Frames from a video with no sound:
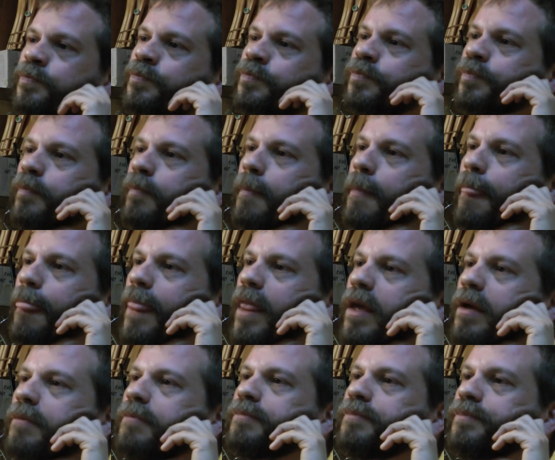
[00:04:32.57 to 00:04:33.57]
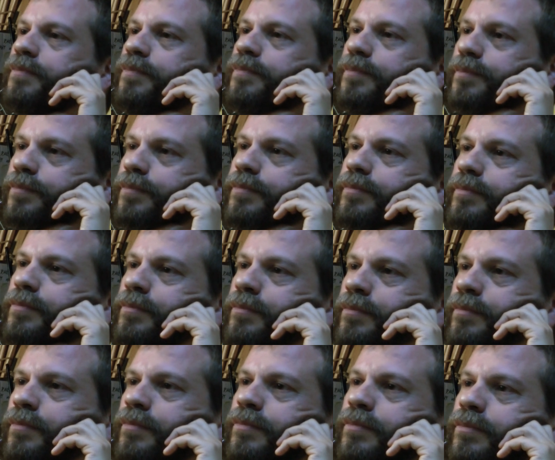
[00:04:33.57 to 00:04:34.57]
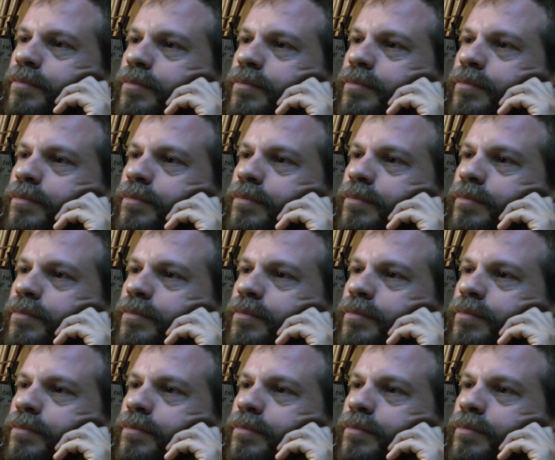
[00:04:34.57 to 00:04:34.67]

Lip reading: Basically combining the art, the